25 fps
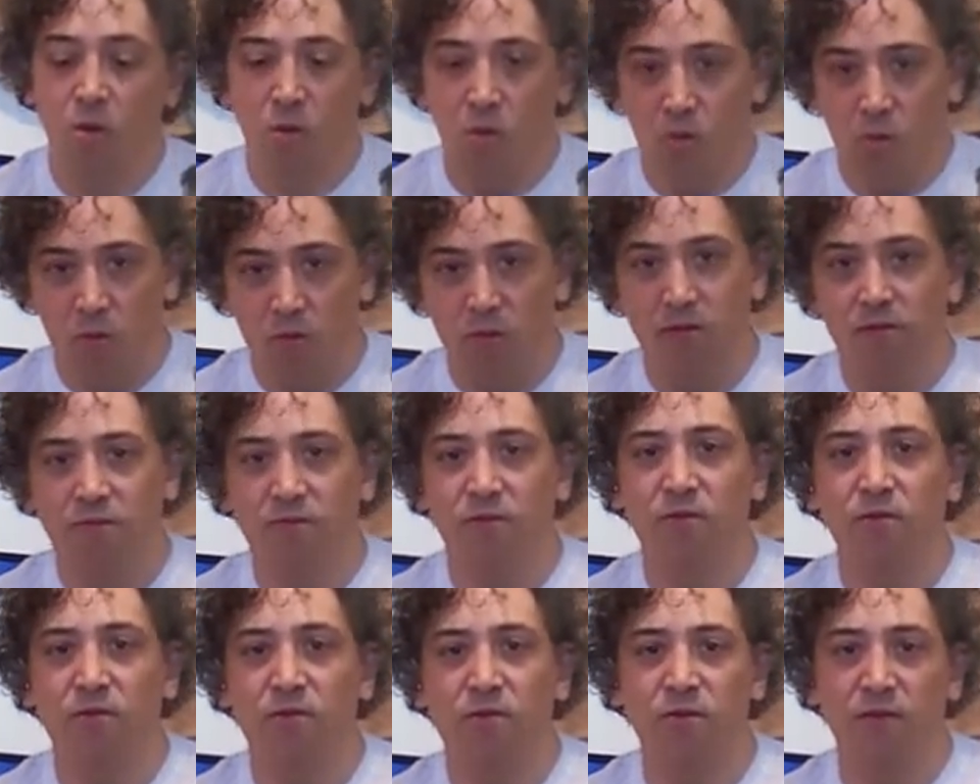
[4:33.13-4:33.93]
only
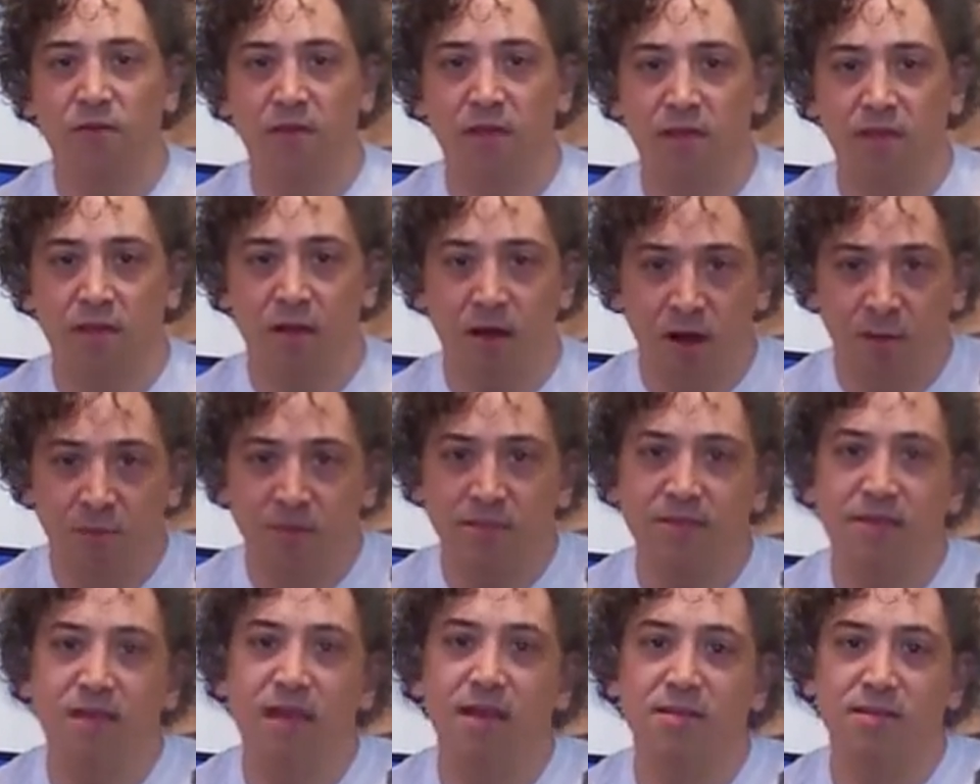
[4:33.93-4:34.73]
for the
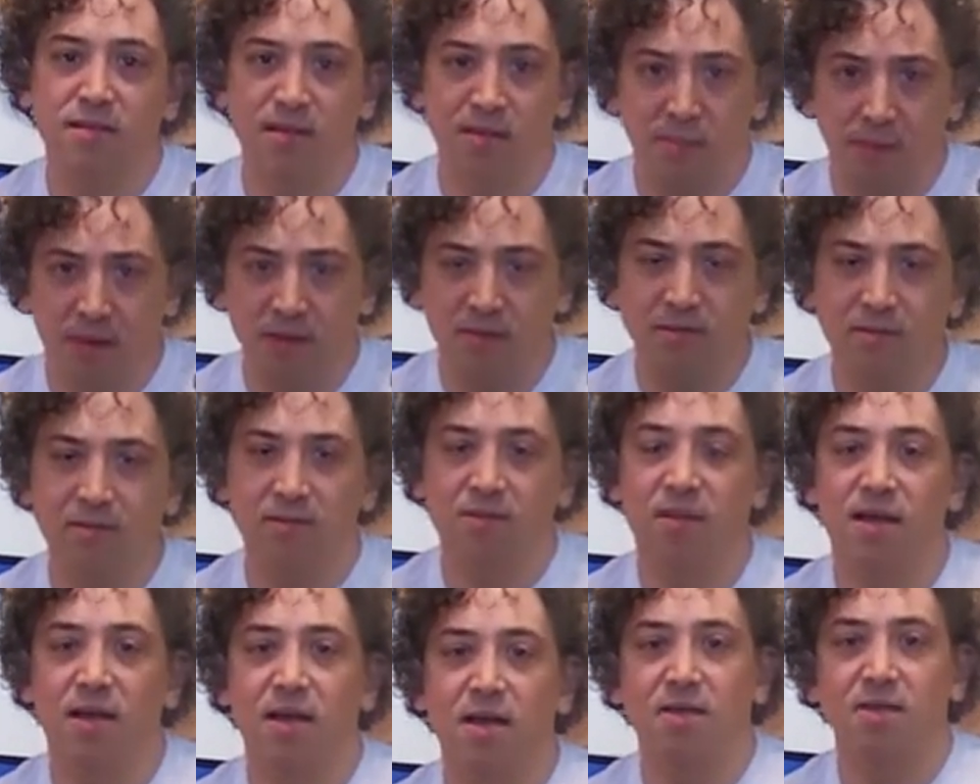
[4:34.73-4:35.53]
herbicides and the
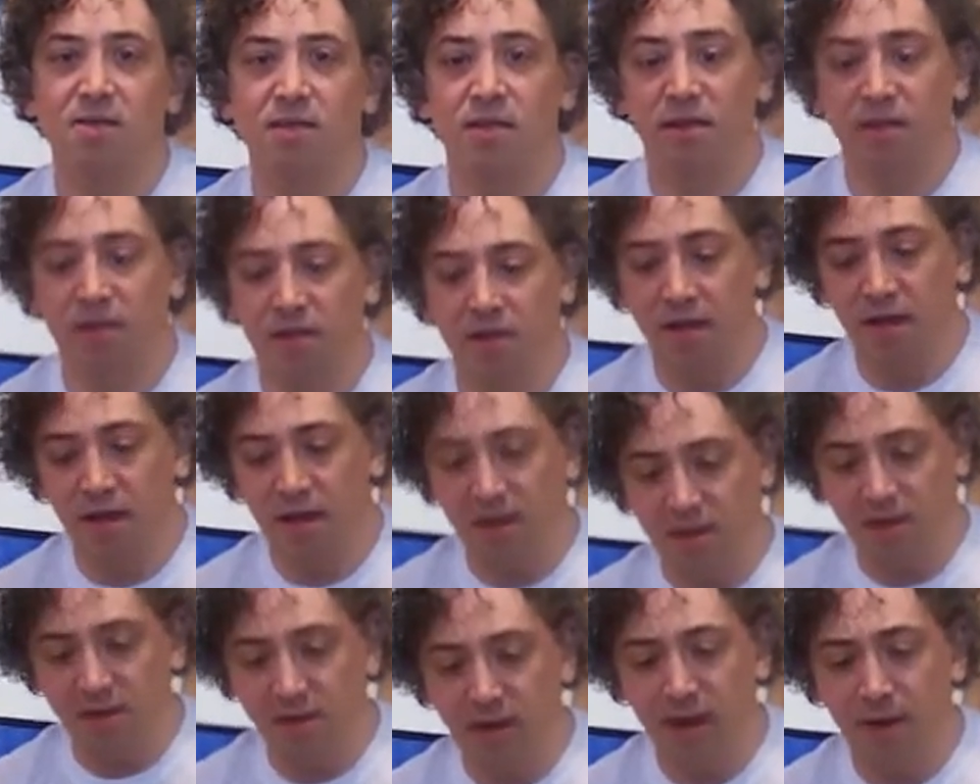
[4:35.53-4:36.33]
pesticides that are like
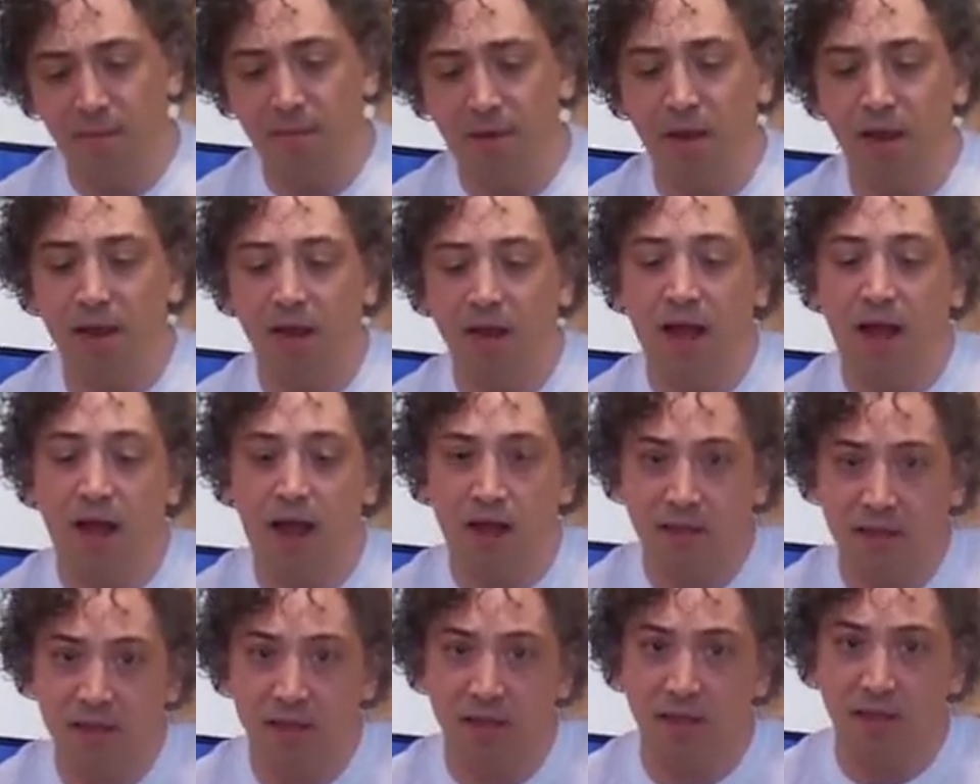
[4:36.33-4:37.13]
contaminated
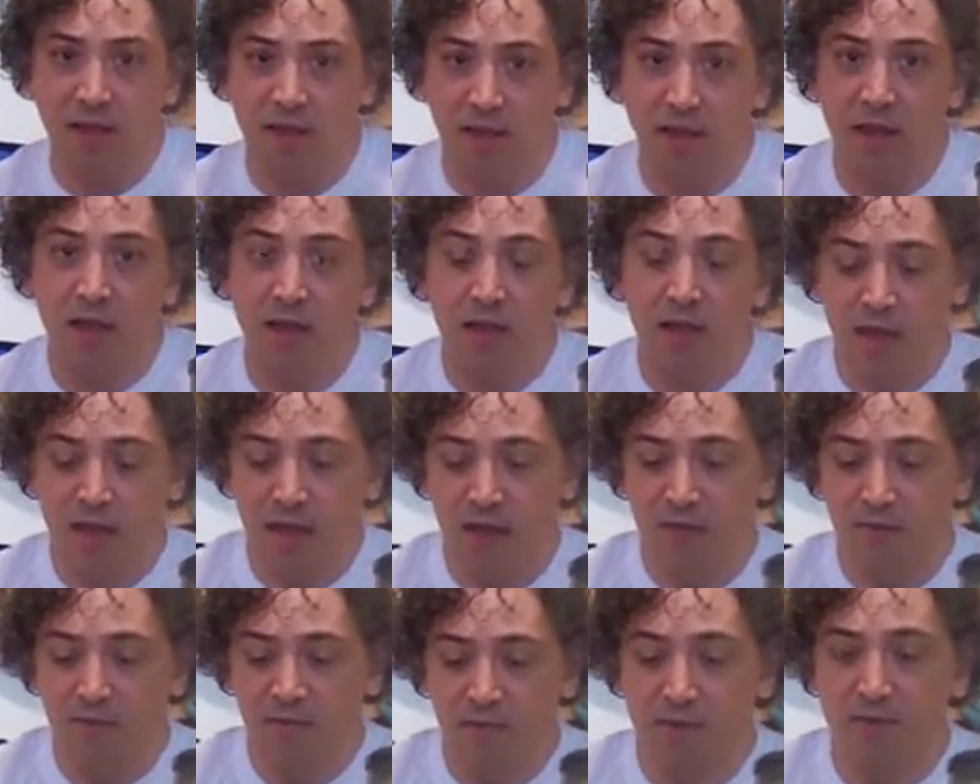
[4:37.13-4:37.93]
onto the
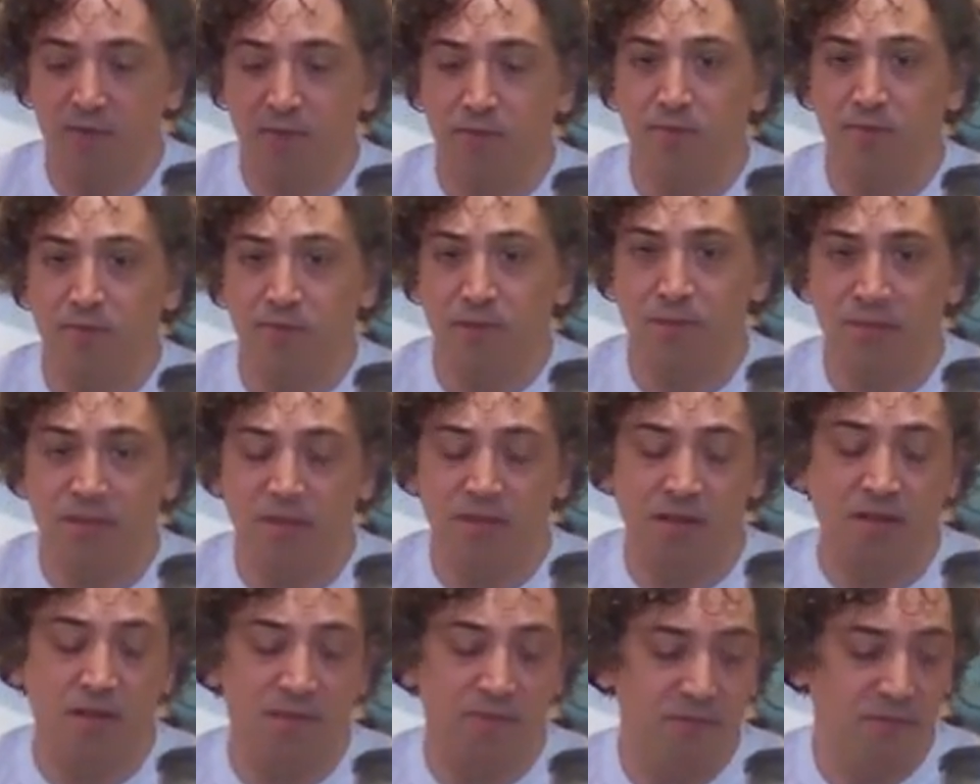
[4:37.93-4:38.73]
vegetables
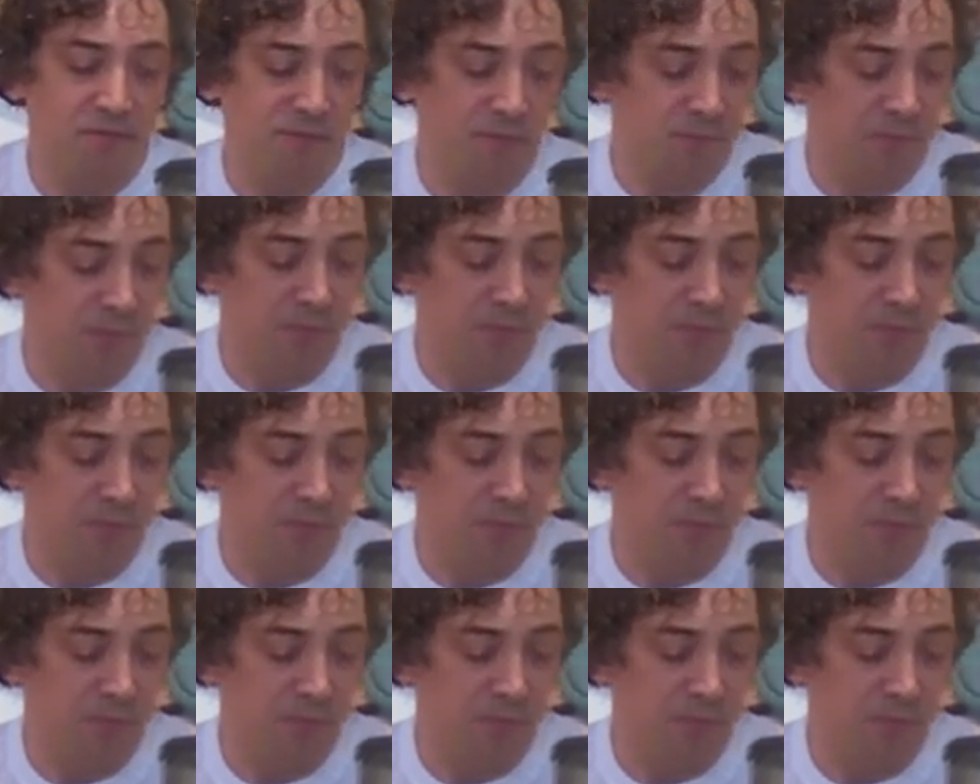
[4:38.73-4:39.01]
themselves.